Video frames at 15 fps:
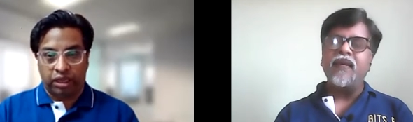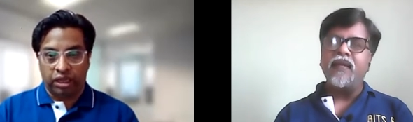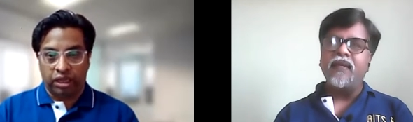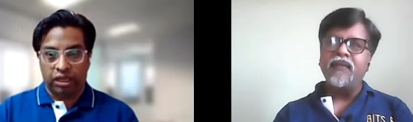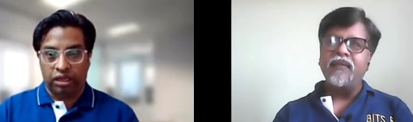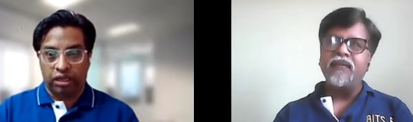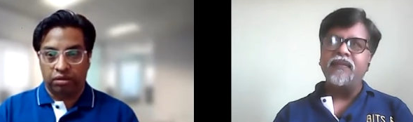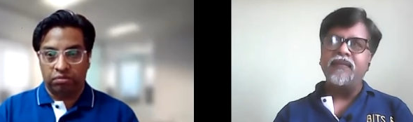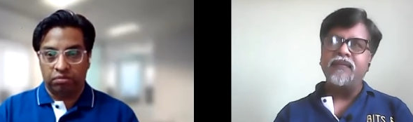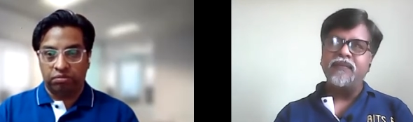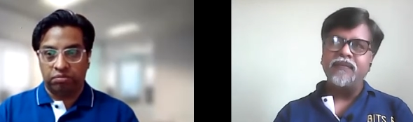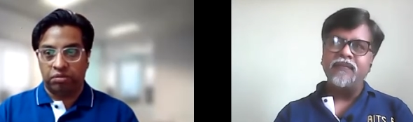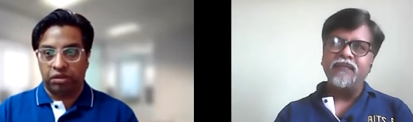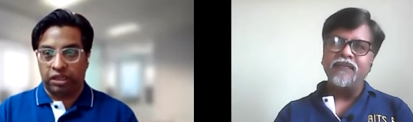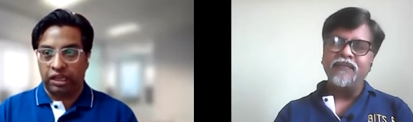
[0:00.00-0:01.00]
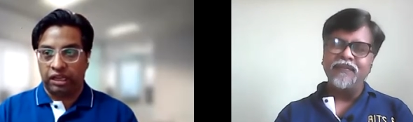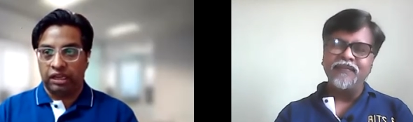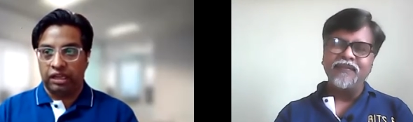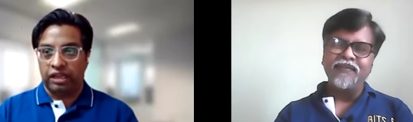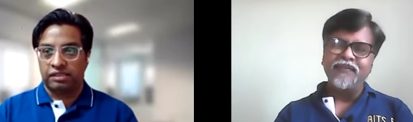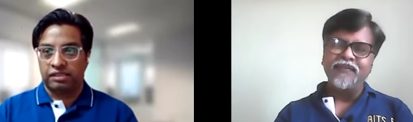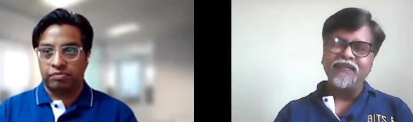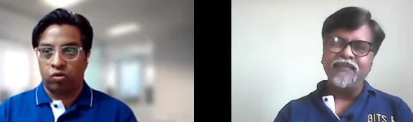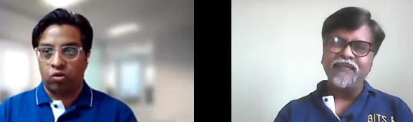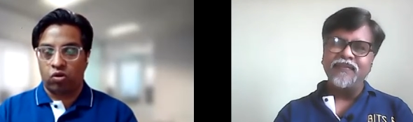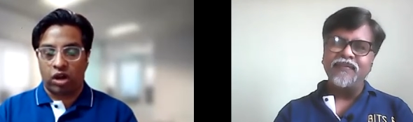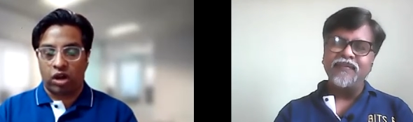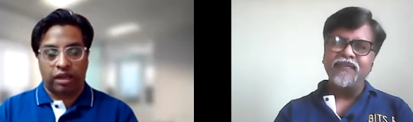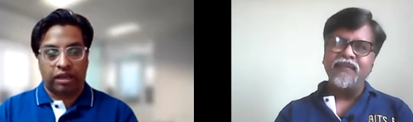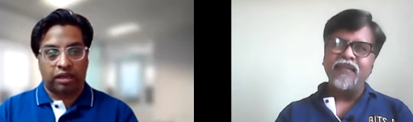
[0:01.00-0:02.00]
Speaker 1: he, he is more
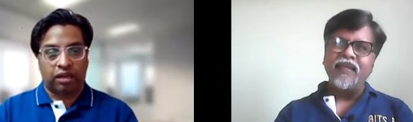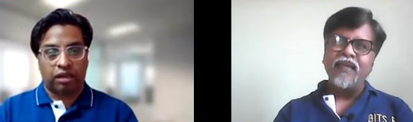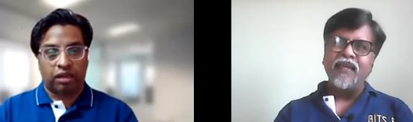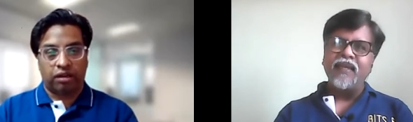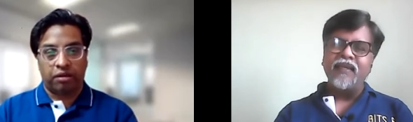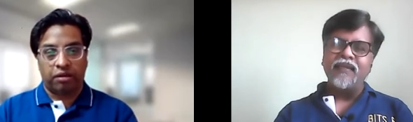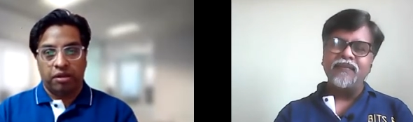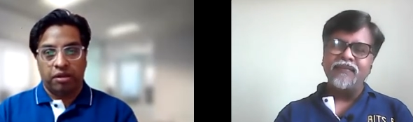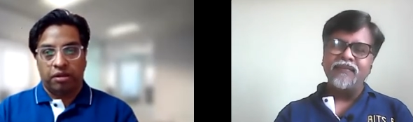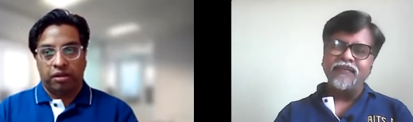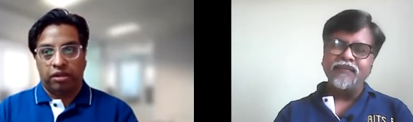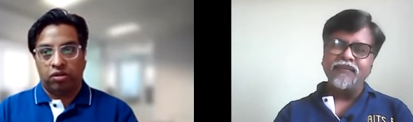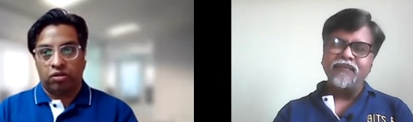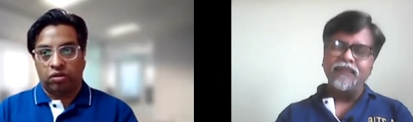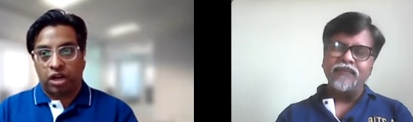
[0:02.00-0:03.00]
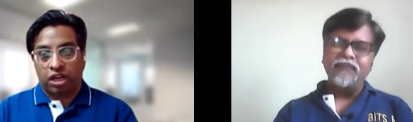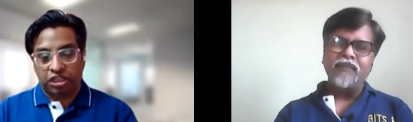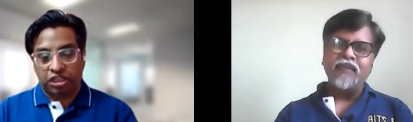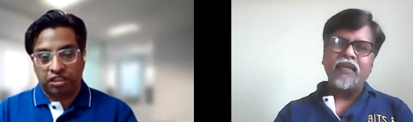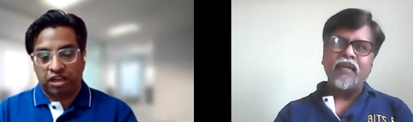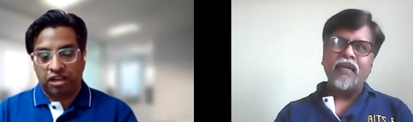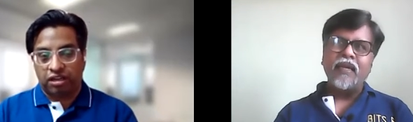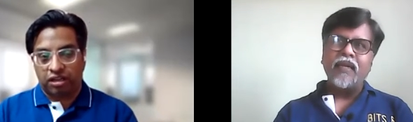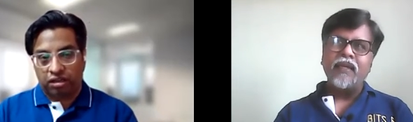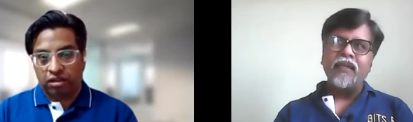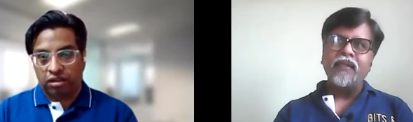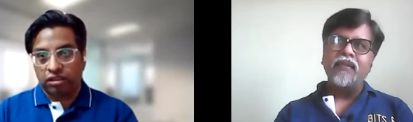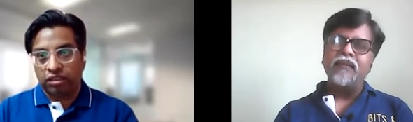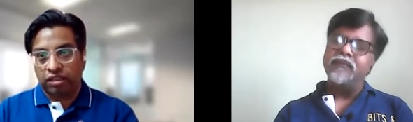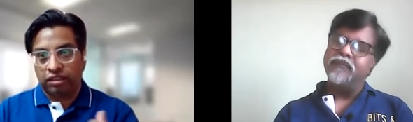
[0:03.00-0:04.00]
like, uh, you know, Rashid Khan,
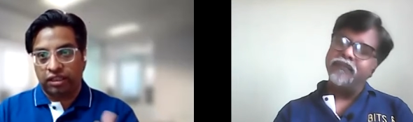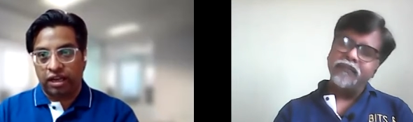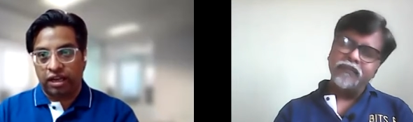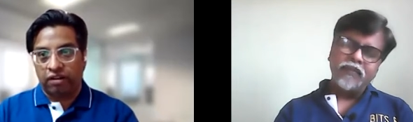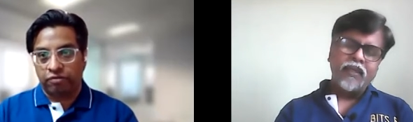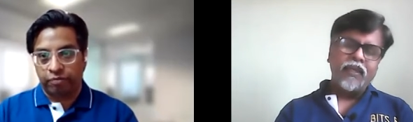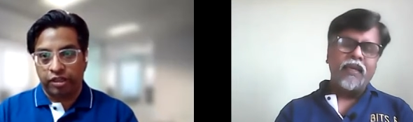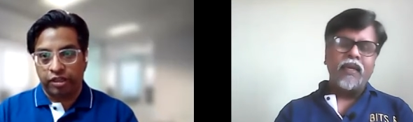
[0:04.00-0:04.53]
uh, the, the kind of